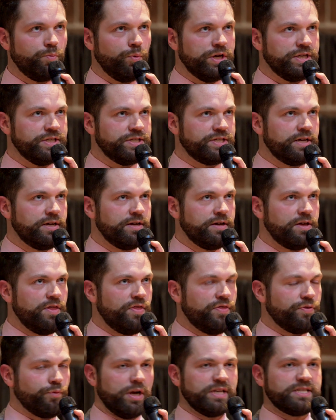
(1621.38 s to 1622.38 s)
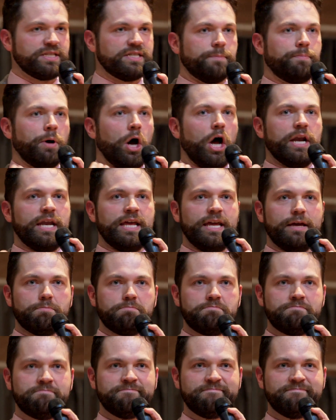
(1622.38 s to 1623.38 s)
was thrust upon
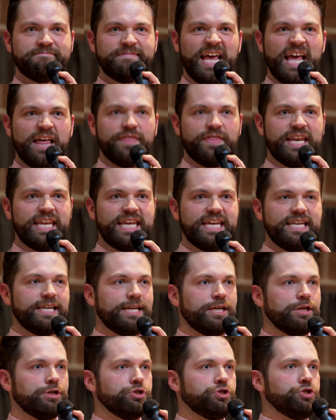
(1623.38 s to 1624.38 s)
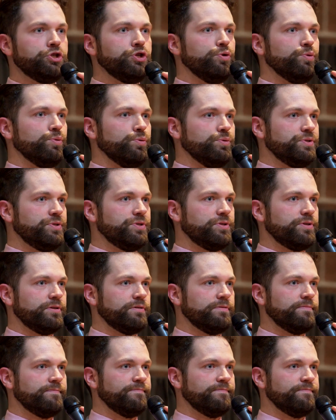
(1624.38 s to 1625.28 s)
him that he didn't choose.